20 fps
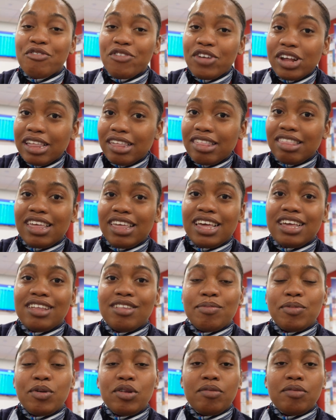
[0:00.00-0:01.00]
really think
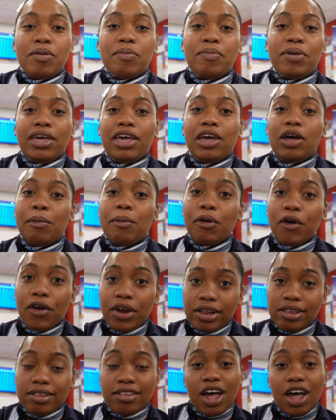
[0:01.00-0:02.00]
it's supposed to be picking up
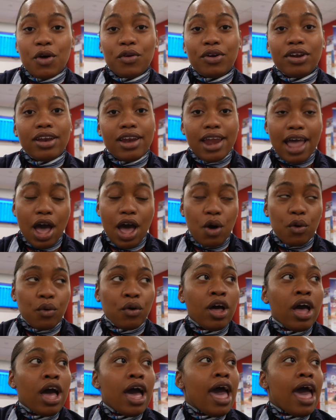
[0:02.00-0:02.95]
great sound now